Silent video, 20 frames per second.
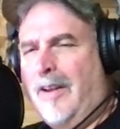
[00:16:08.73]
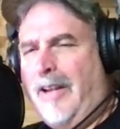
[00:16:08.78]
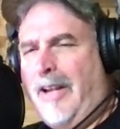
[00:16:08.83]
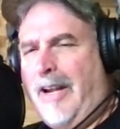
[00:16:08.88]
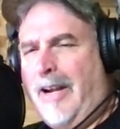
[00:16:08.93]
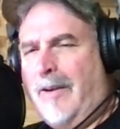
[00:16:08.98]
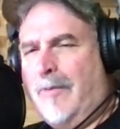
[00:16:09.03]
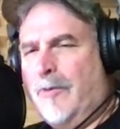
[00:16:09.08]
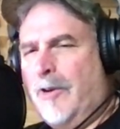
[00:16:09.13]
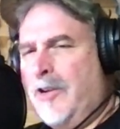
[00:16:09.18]

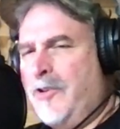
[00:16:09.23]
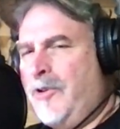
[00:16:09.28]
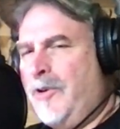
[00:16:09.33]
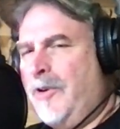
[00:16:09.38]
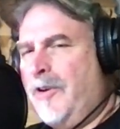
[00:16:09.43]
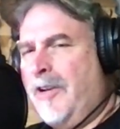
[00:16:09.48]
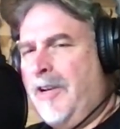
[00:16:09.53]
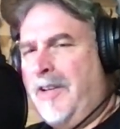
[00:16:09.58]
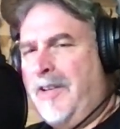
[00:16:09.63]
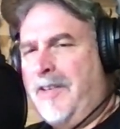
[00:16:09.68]
Yeah,
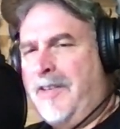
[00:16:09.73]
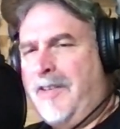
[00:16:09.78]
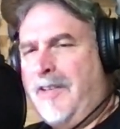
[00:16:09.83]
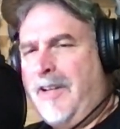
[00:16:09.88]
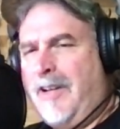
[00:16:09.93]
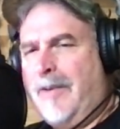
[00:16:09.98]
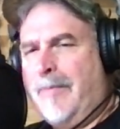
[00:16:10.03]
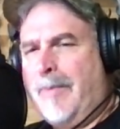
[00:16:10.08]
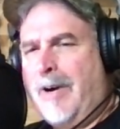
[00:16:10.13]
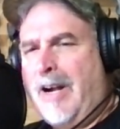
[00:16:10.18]
Richard, good to
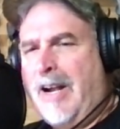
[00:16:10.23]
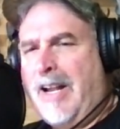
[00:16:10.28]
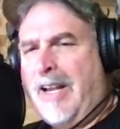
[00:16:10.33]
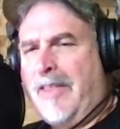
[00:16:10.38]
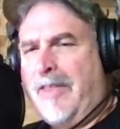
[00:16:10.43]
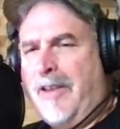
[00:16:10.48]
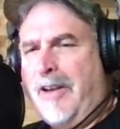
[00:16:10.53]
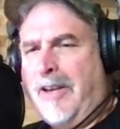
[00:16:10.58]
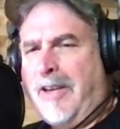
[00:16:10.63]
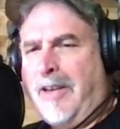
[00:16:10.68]
see you.
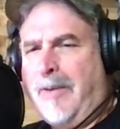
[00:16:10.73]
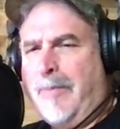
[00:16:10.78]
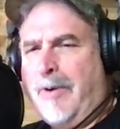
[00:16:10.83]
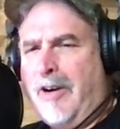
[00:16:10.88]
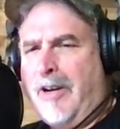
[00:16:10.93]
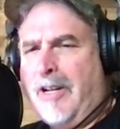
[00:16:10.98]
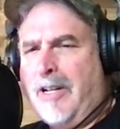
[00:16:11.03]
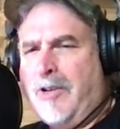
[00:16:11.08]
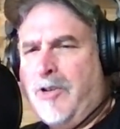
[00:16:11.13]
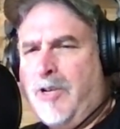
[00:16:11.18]
Mike, thank you,
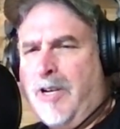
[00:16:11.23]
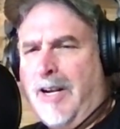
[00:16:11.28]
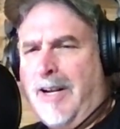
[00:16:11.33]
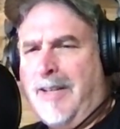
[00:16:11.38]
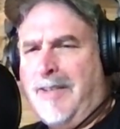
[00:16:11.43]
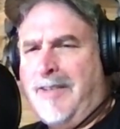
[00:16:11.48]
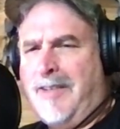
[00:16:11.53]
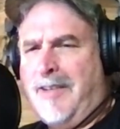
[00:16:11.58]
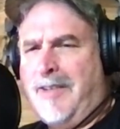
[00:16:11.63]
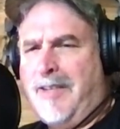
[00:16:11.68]
buddy.
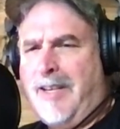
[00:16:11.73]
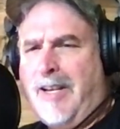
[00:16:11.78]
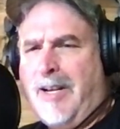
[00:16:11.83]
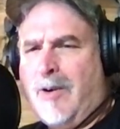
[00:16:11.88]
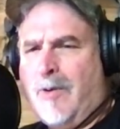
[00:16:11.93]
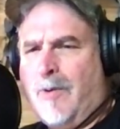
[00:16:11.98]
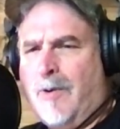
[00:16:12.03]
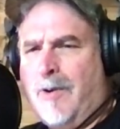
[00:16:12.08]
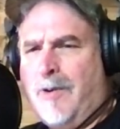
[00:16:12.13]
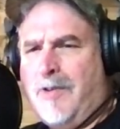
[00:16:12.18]
John says
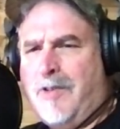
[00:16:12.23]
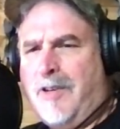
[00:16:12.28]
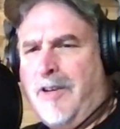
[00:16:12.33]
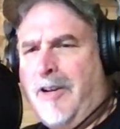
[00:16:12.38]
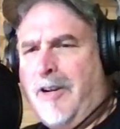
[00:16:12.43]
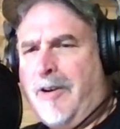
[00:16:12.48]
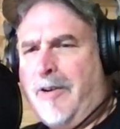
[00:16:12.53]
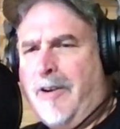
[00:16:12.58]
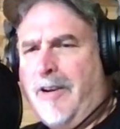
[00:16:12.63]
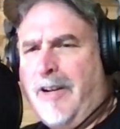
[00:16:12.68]
acorns and
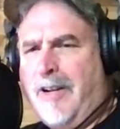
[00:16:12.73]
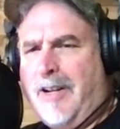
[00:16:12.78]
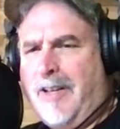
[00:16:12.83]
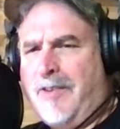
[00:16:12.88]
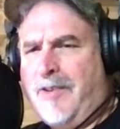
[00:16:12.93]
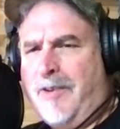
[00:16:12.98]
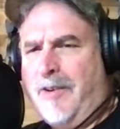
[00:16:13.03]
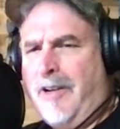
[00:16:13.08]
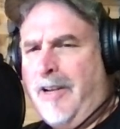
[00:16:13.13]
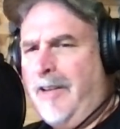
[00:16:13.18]
hickory
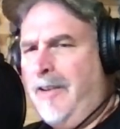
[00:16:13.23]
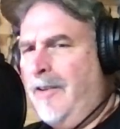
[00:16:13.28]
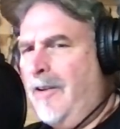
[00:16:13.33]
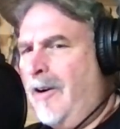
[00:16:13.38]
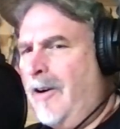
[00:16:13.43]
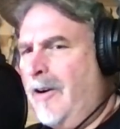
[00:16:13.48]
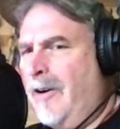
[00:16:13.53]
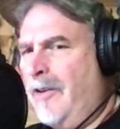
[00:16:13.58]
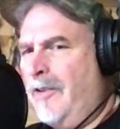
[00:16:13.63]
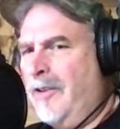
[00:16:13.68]
nuts are hitting
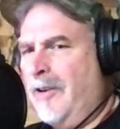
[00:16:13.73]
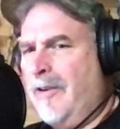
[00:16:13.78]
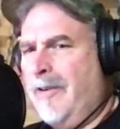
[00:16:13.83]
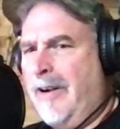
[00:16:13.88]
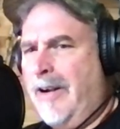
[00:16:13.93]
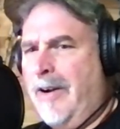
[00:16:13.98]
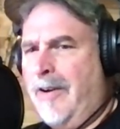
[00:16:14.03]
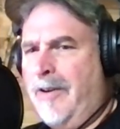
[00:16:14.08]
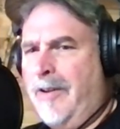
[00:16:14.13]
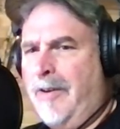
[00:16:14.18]
hard on the
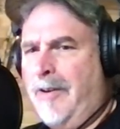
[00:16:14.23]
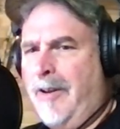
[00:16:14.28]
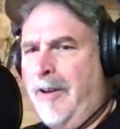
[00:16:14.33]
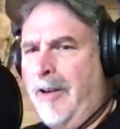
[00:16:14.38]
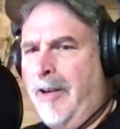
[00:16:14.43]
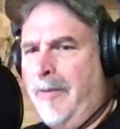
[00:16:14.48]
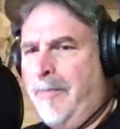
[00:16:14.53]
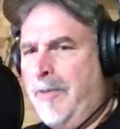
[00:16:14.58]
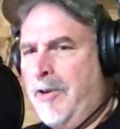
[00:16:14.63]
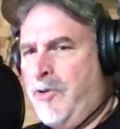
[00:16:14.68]
ground
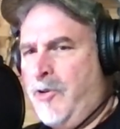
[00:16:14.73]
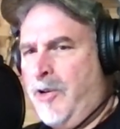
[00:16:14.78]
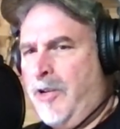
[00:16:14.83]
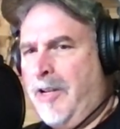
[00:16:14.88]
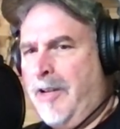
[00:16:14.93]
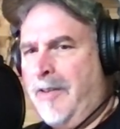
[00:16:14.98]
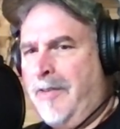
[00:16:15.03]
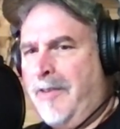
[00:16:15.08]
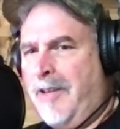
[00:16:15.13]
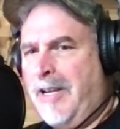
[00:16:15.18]
in
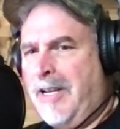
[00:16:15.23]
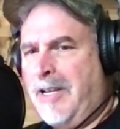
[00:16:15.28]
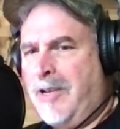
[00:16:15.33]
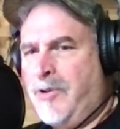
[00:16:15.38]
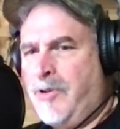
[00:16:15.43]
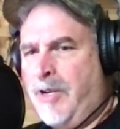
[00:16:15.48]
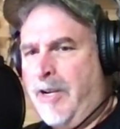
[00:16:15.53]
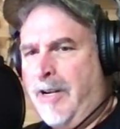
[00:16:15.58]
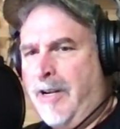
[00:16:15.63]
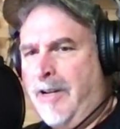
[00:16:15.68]
Michigan. Thank
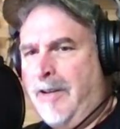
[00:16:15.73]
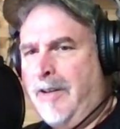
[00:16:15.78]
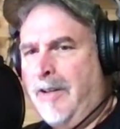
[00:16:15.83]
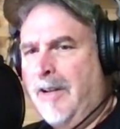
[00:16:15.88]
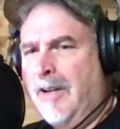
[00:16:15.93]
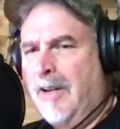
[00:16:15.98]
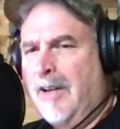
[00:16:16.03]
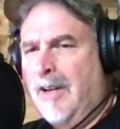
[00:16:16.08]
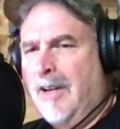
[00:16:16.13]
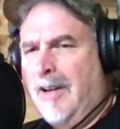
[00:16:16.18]
you, John.
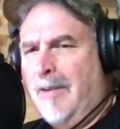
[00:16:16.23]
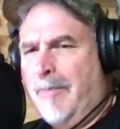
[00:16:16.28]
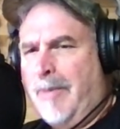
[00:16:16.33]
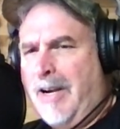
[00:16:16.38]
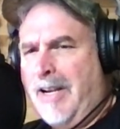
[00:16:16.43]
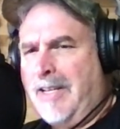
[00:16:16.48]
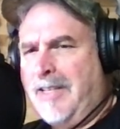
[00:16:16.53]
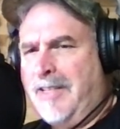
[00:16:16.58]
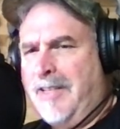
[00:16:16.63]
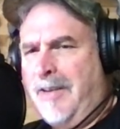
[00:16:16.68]

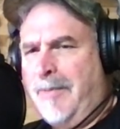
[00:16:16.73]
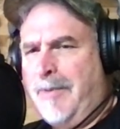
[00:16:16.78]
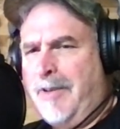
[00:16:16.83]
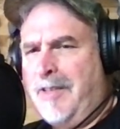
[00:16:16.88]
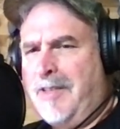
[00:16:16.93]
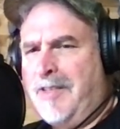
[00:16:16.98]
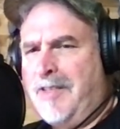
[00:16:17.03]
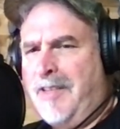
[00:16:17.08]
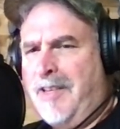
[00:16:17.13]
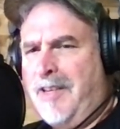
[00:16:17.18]
Mike
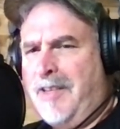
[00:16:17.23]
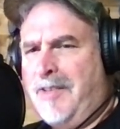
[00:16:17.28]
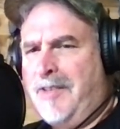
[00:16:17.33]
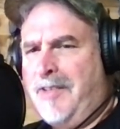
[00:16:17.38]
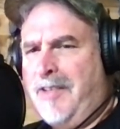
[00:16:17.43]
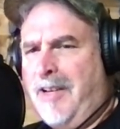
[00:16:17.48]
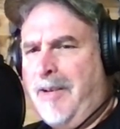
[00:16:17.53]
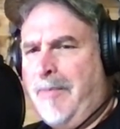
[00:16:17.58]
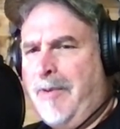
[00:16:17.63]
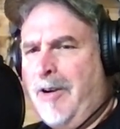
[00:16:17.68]
Simmons says
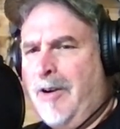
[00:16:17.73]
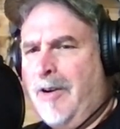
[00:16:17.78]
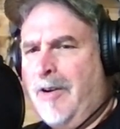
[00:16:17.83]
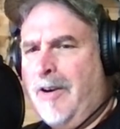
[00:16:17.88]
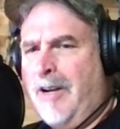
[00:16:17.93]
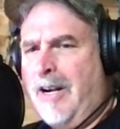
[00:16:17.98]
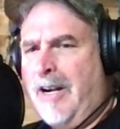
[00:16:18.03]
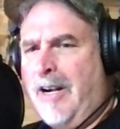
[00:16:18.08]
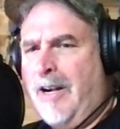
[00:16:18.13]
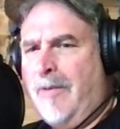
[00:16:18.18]
same here
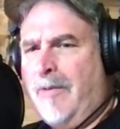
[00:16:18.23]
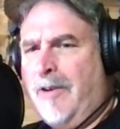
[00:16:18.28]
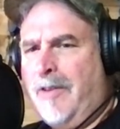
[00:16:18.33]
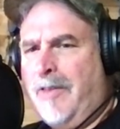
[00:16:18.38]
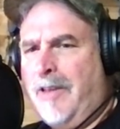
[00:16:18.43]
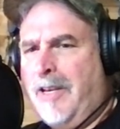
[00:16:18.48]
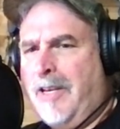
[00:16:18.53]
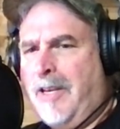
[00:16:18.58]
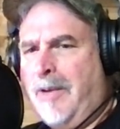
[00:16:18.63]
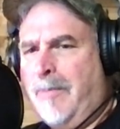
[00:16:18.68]
in Iowa.
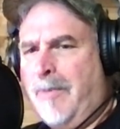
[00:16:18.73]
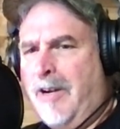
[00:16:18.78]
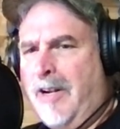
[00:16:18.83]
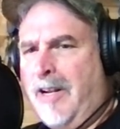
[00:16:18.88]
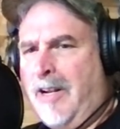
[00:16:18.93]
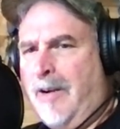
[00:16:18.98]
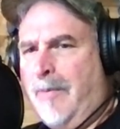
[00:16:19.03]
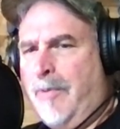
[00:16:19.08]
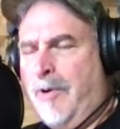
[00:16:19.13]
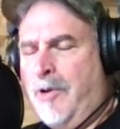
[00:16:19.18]
Thank you,
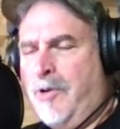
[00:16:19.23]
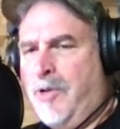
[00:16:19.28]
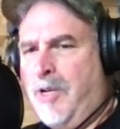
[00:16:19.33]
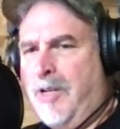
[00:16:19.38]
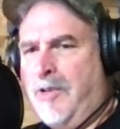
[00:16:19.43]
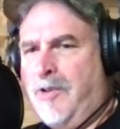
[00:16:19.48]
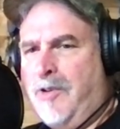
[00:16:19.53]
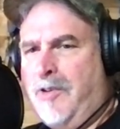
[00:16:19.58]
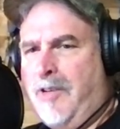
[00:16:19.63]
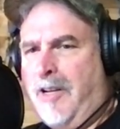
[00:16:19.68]
Mike. I
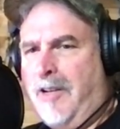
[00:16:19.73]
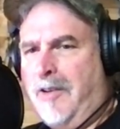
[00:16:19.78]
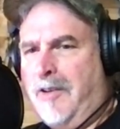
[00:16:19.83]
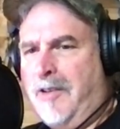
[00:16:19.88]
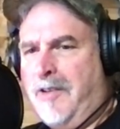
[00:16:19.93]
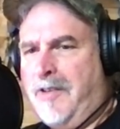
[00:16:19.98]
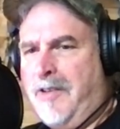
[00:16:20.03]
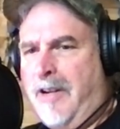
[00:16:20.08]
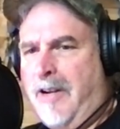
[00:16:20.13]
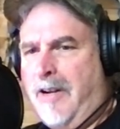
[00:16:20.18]
appreciate you
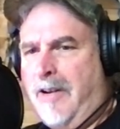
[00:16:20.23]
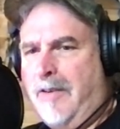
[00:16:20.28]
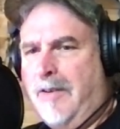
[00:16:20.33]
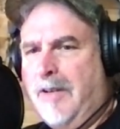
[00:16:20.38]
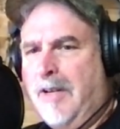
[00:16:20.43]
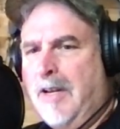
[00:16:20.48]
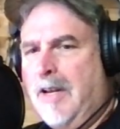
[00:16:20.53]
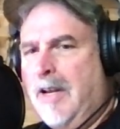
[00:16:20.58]
telling us that.